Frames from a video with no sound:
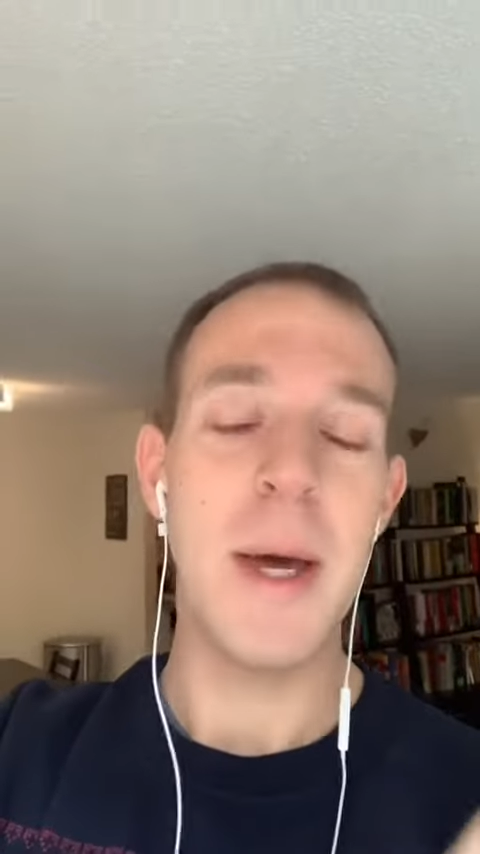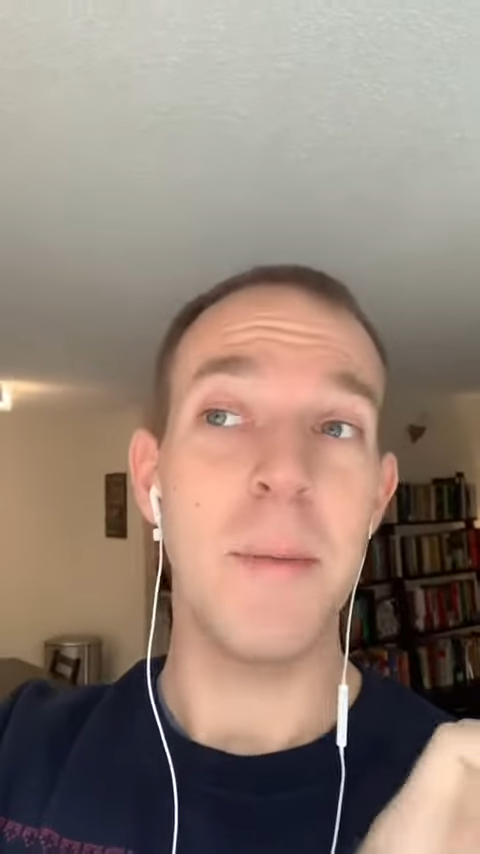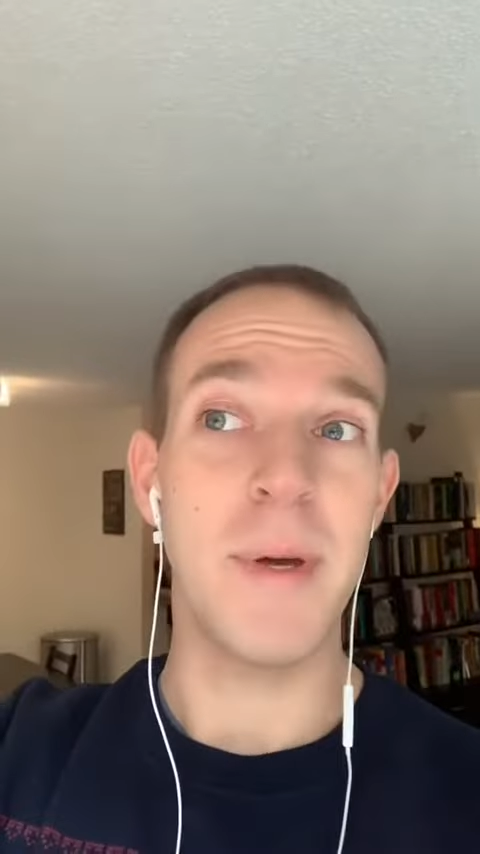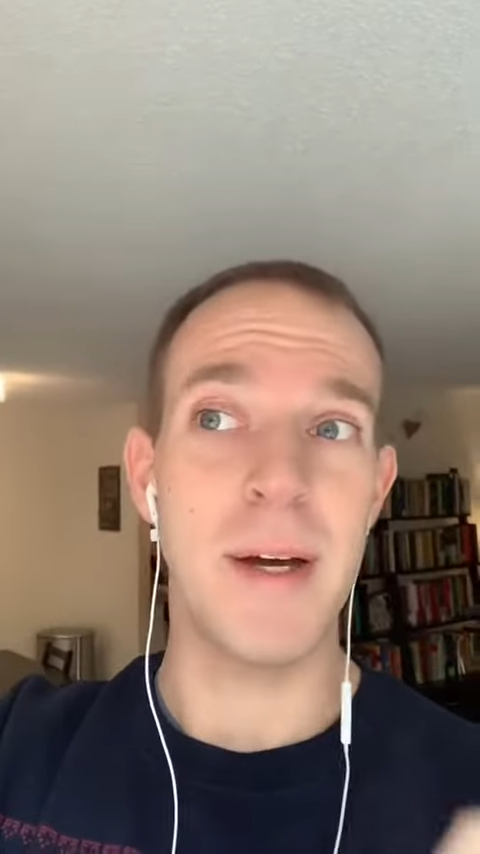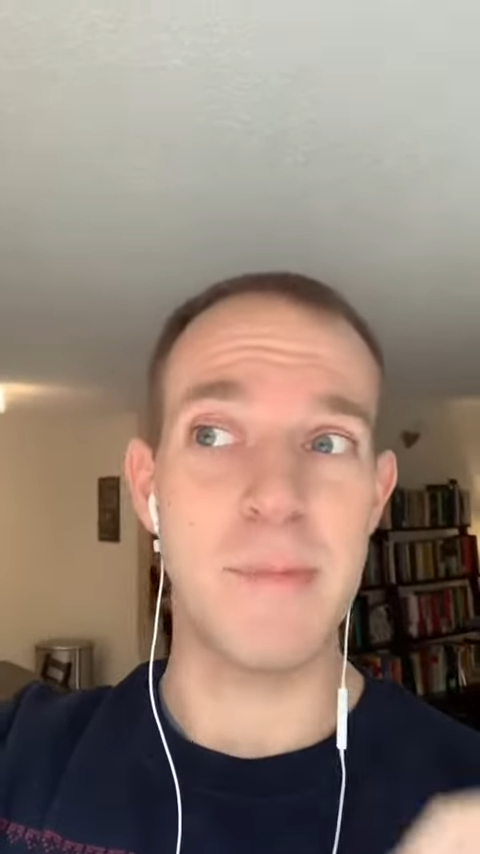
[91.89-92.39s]

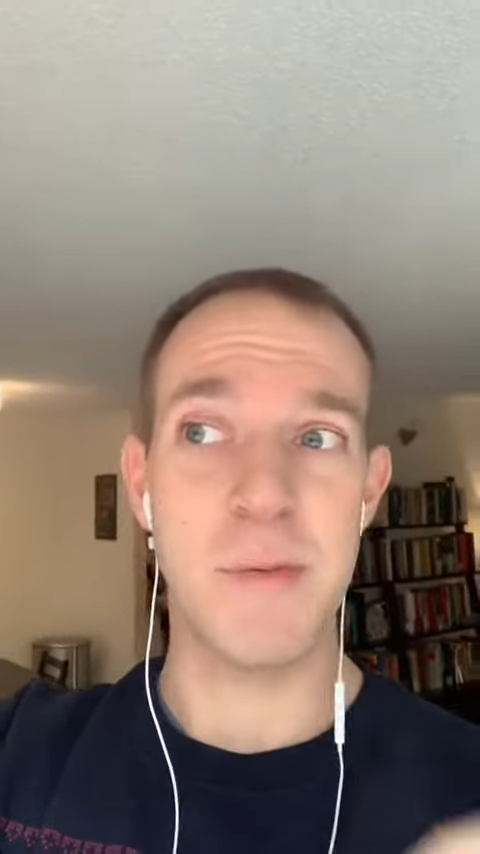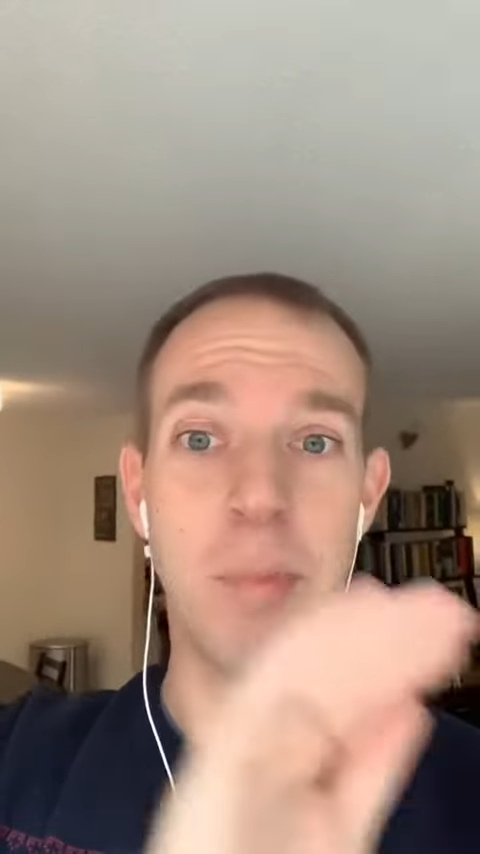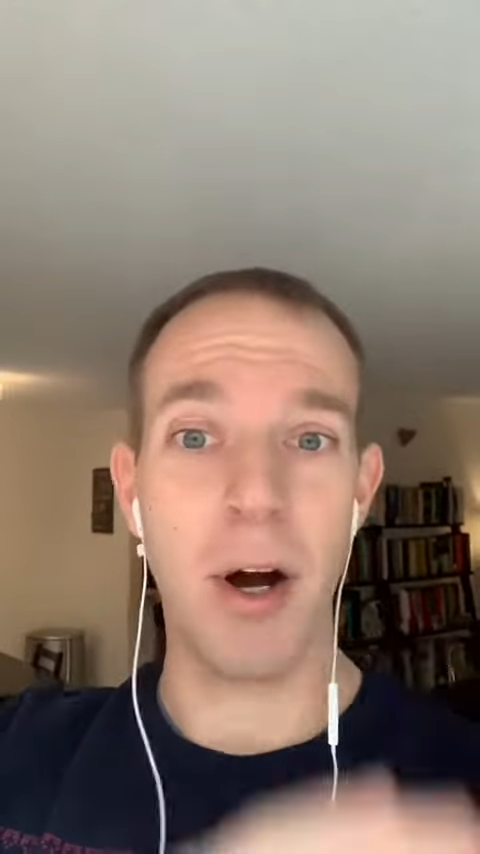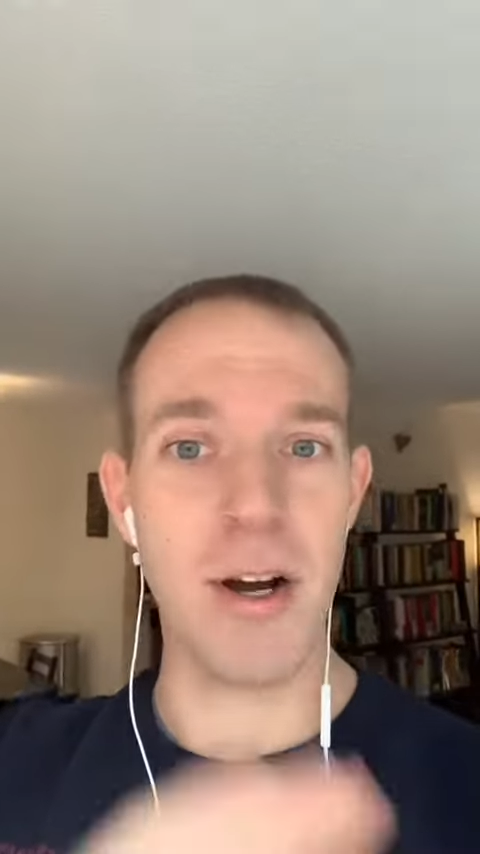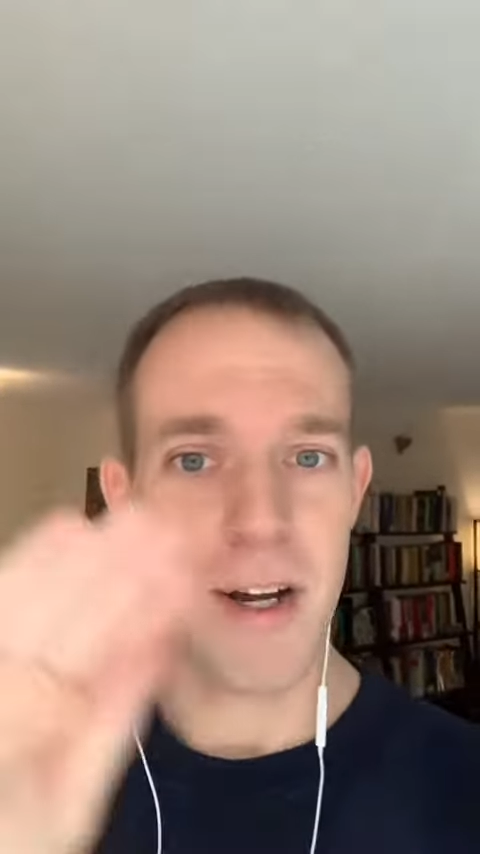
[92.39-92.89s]
becomes
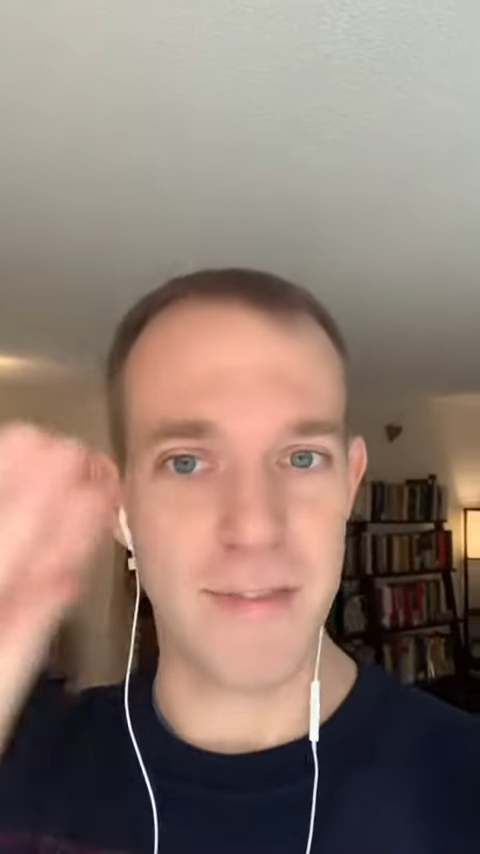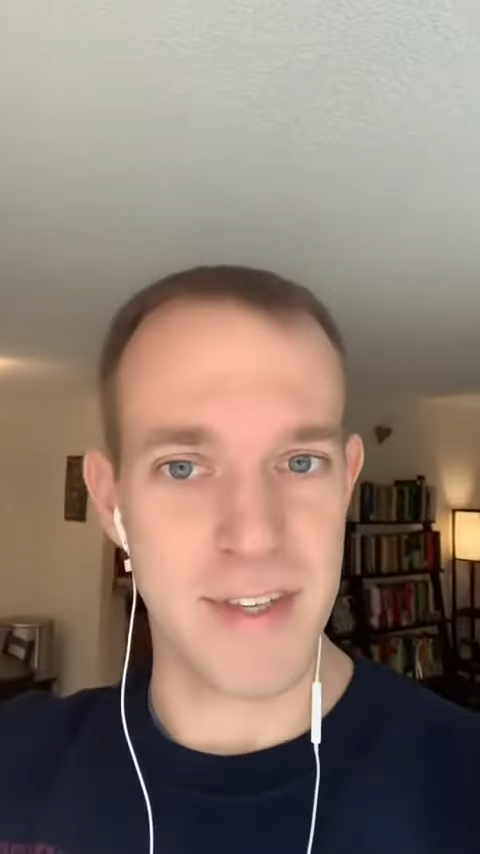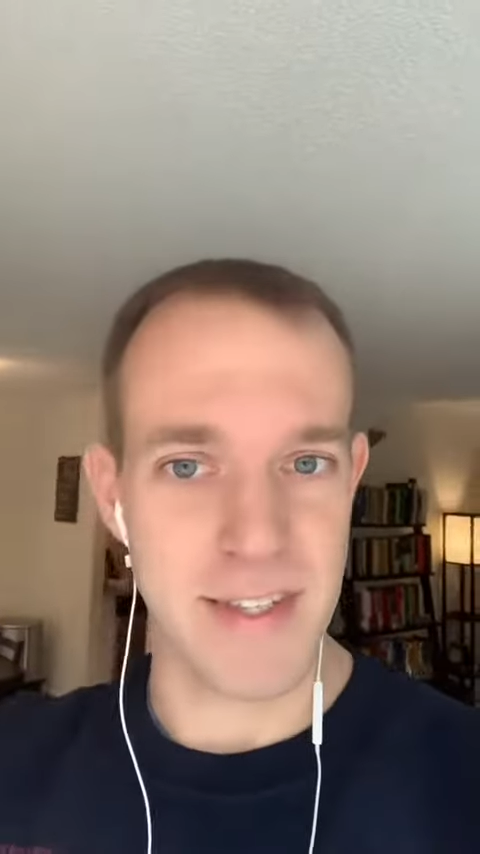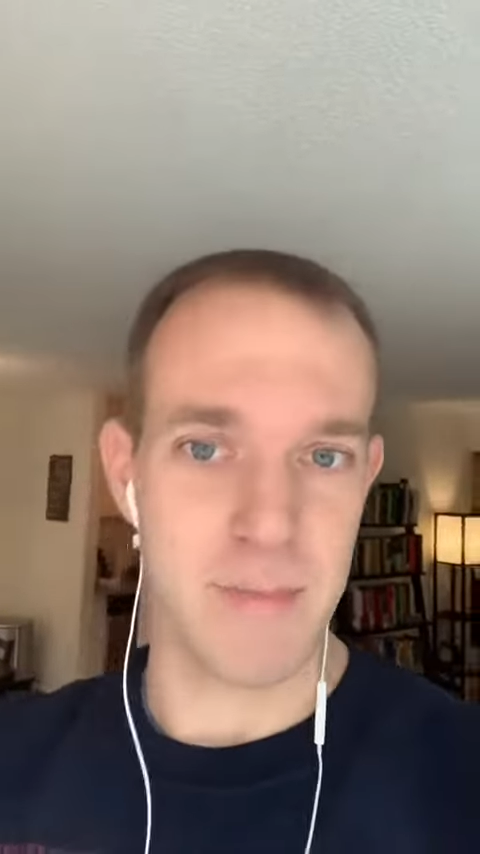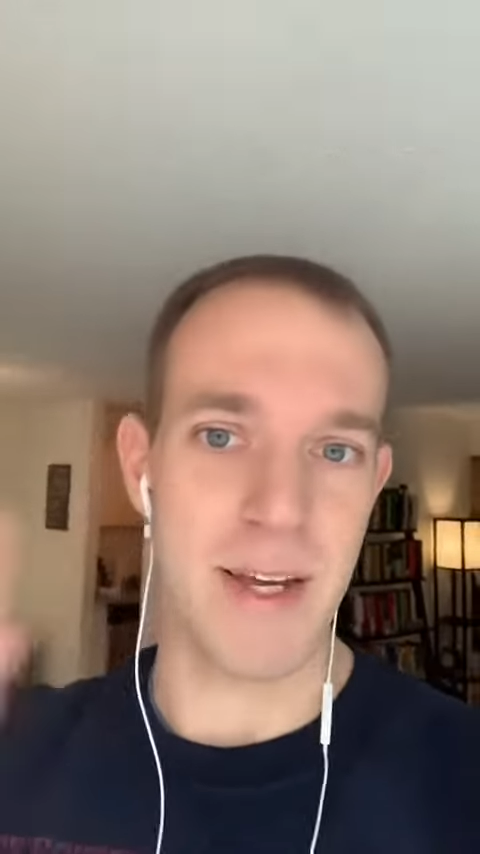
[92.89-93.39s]
part of the
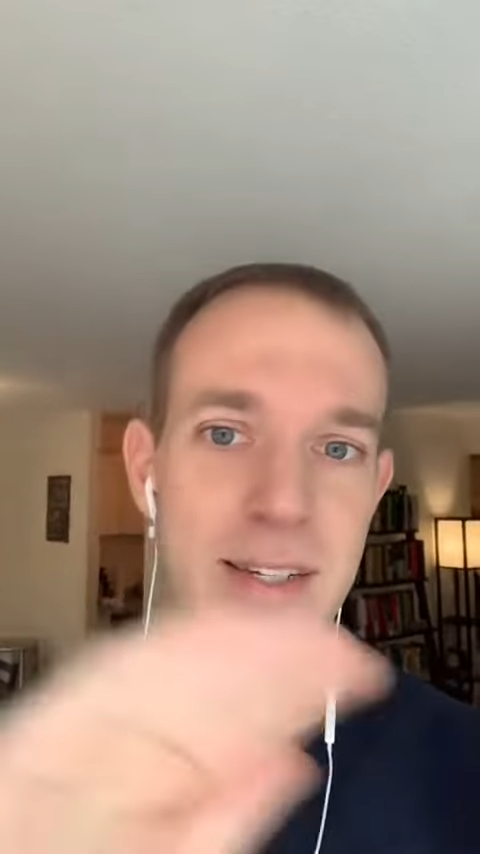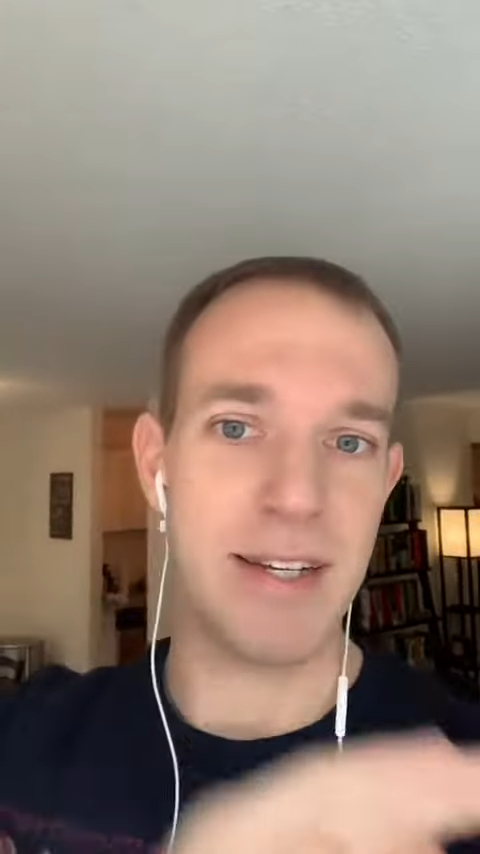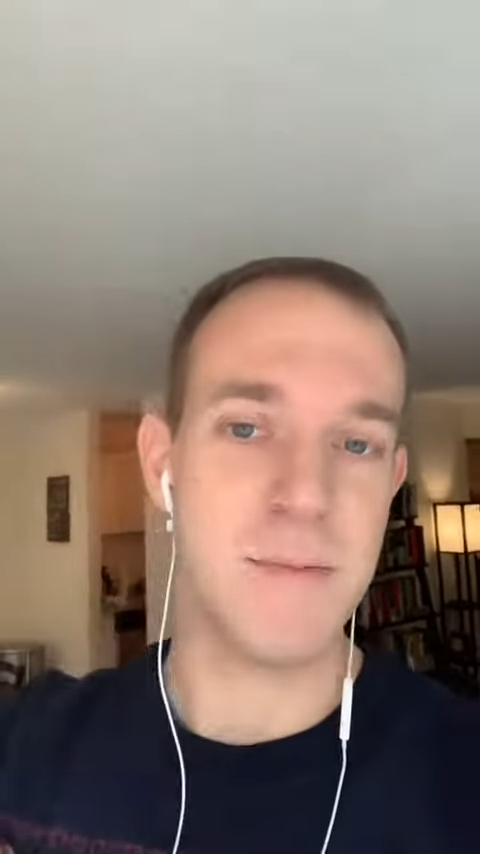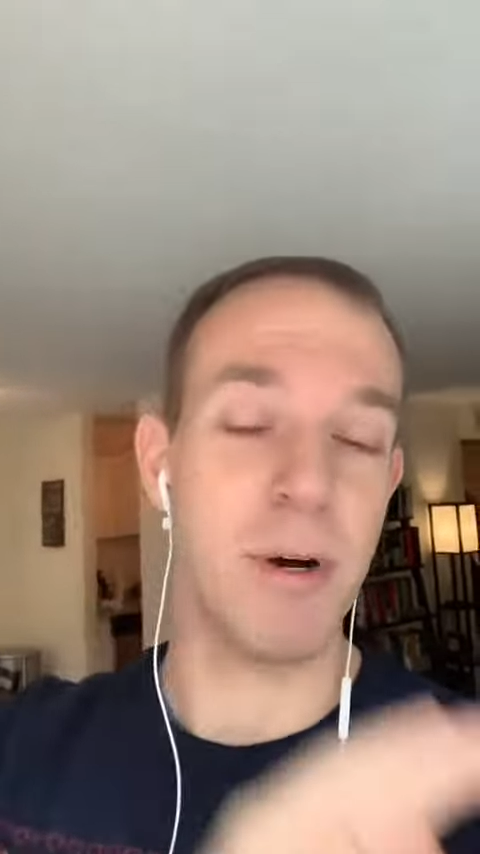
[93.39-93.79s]
semantics,